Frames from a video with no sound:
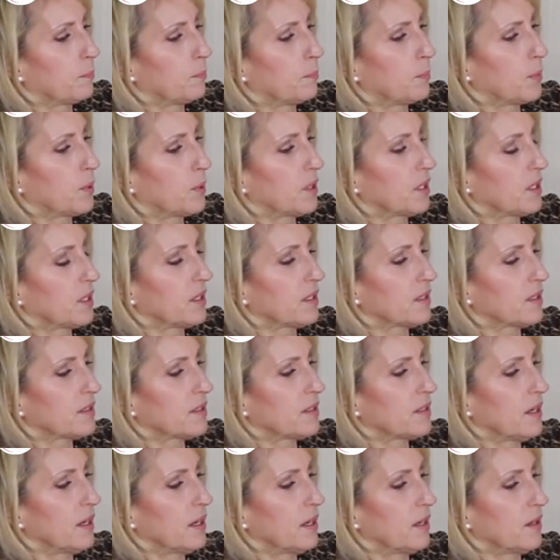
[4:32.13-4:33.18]
put
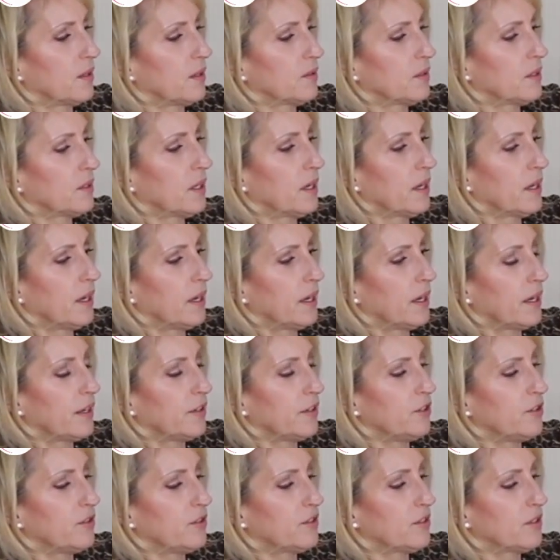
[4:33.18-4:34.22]
it down
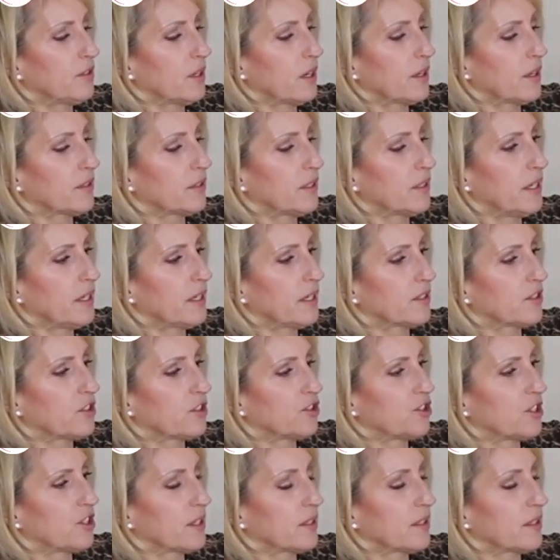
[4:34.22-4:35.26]
and use your other hand
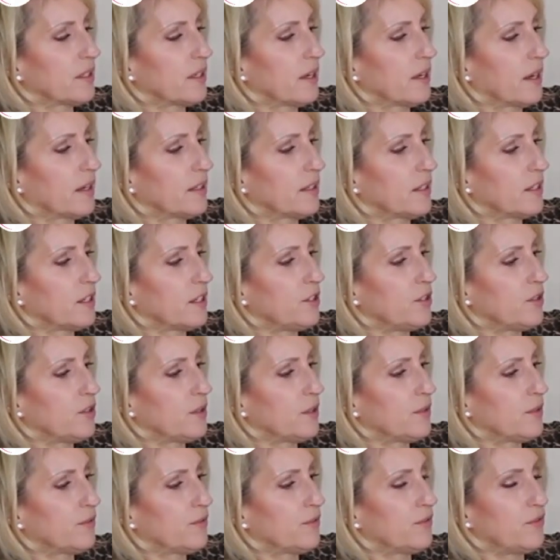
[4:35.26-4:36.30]
to gently guide it. And you
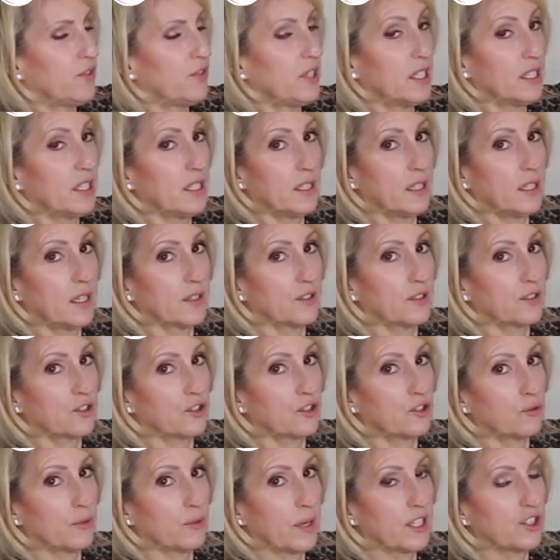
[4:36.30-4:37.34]
can feel a
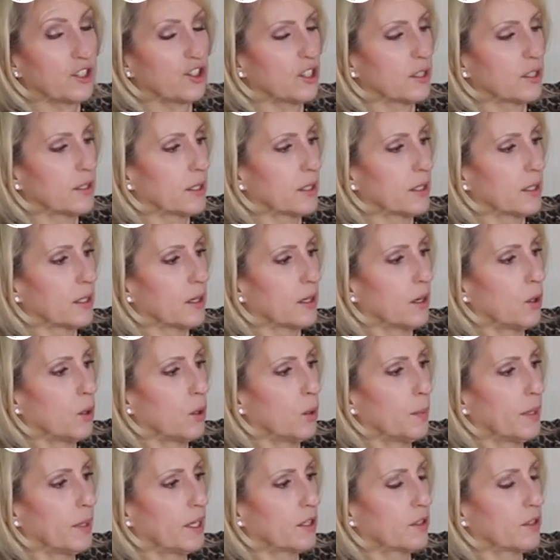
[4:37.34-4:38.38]
stretch in there.
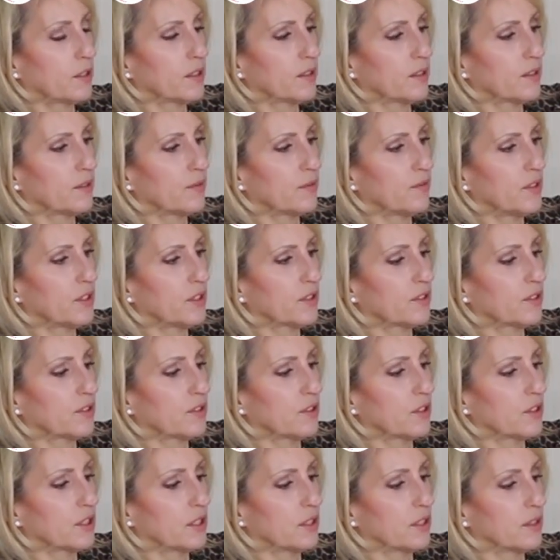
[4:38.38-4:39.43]
Oh my goodness, it feels
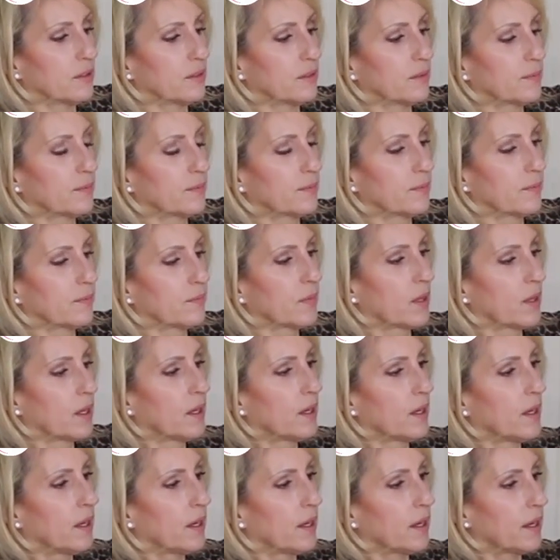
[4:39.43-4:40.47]
so good.
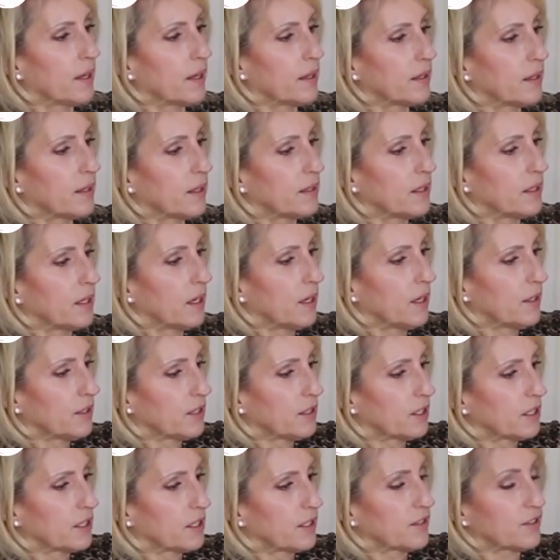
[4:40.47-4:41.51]
And then the
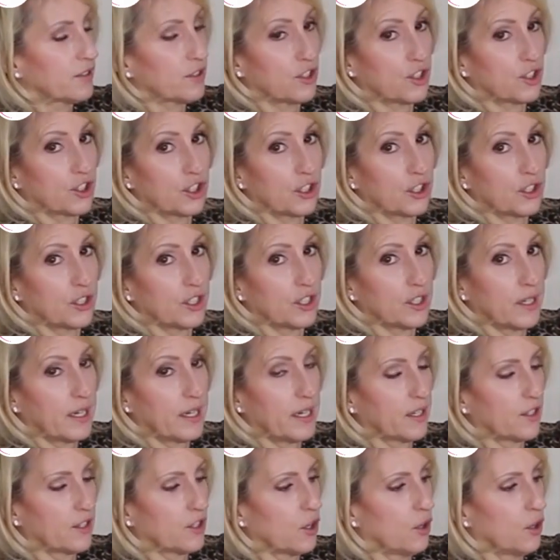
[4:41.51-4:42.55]
other is to turn your
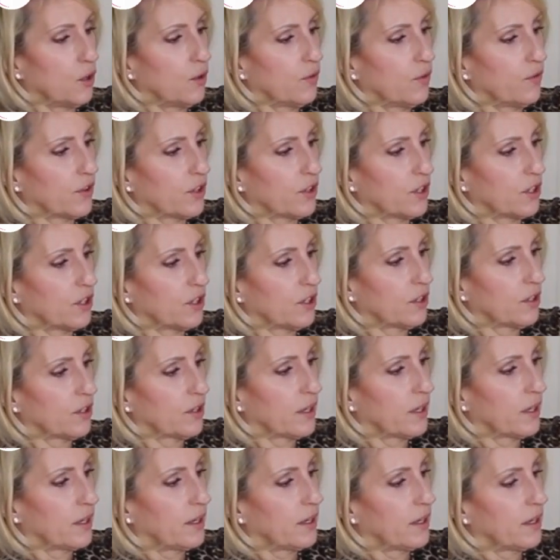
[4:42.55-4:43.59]
hand over
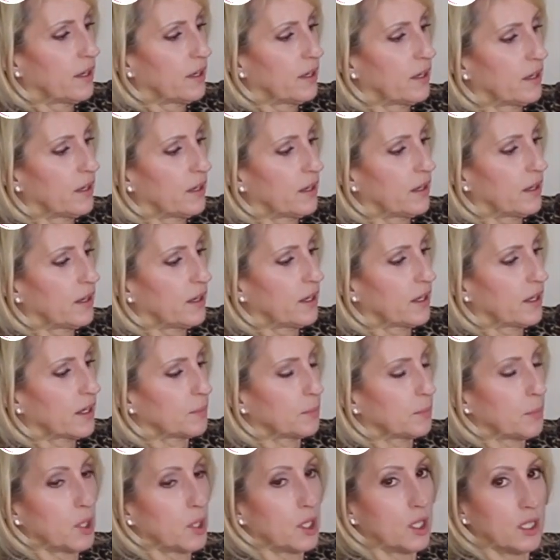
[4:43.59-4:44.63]

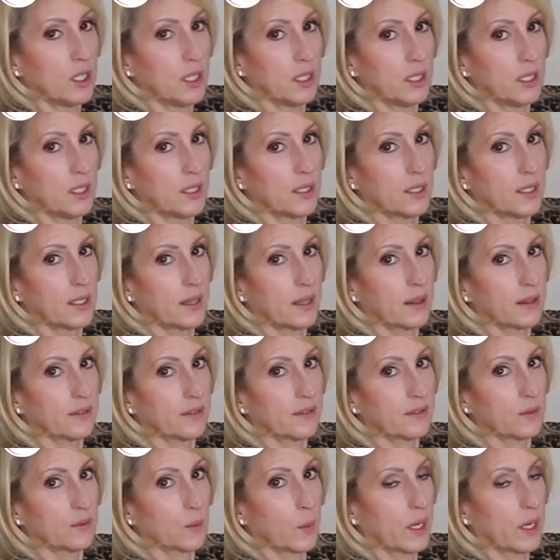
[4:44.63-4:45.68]
and pull
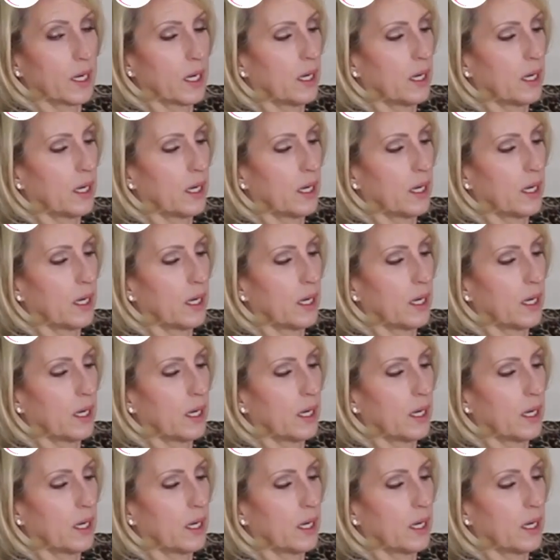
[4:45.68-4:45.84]
this way.